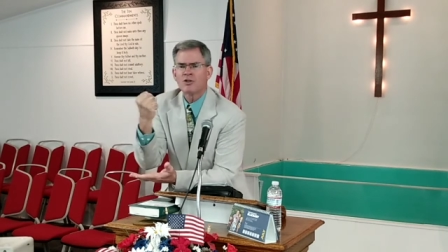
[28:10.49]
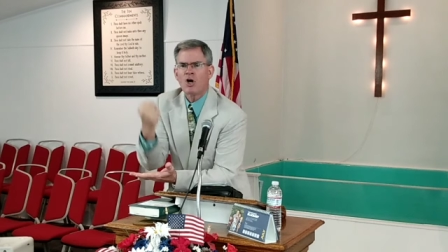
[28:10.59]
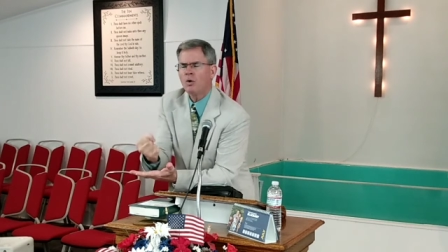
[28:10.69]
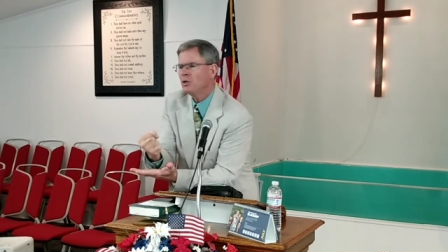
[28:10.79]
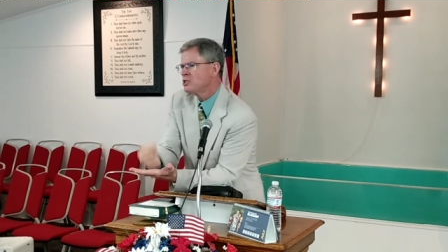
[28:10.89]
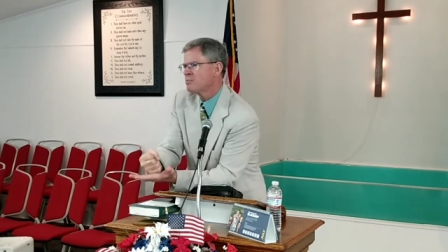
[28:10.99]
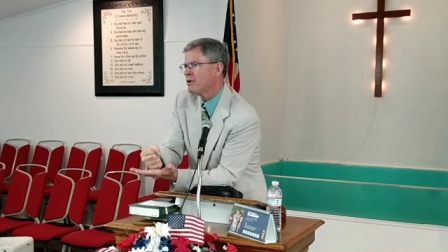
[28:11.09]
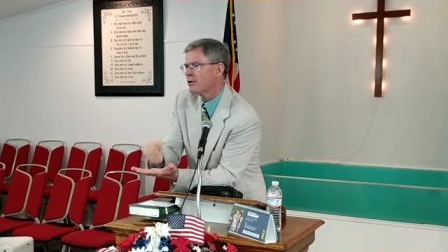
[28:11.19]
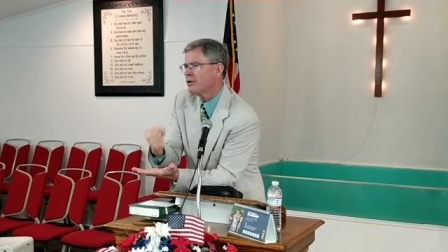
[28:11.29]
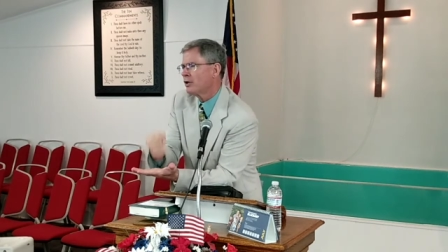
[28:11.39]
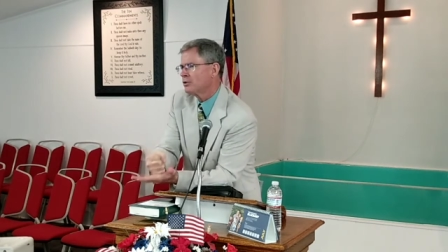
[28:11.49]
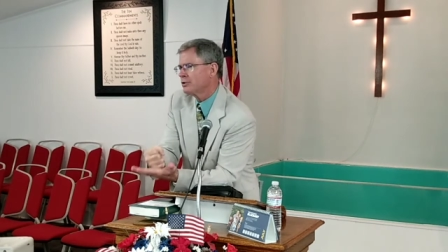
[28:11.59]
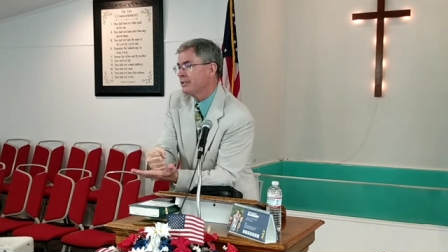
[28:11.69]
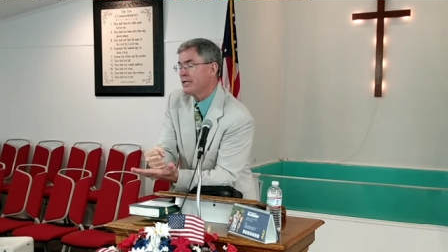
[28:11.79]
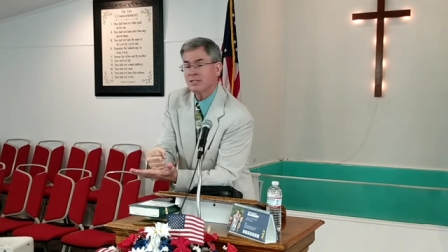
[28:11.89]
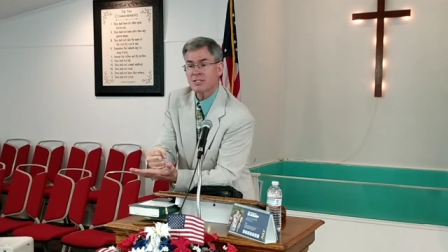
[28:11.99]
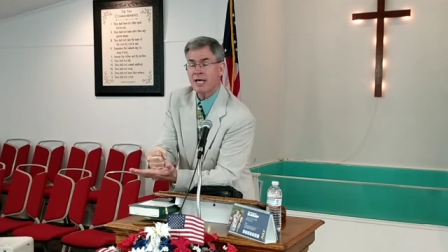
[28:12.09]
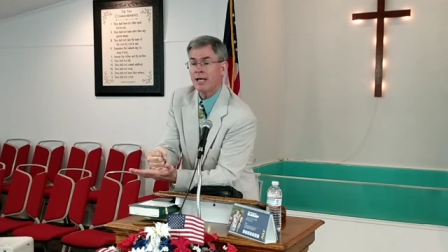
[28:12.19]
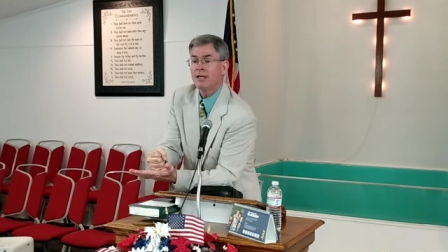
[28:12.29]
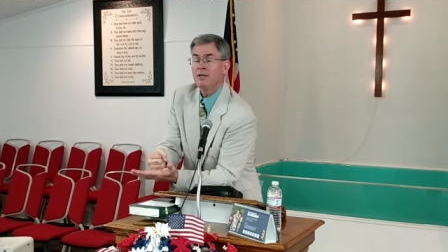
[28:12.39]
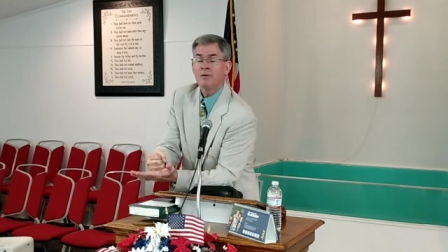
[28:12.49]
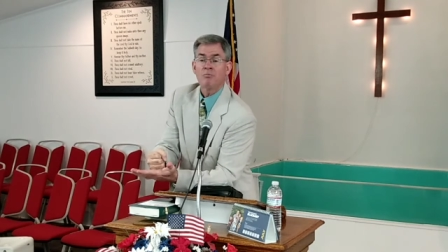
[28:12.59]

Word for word: The Holy Spirit not only does that,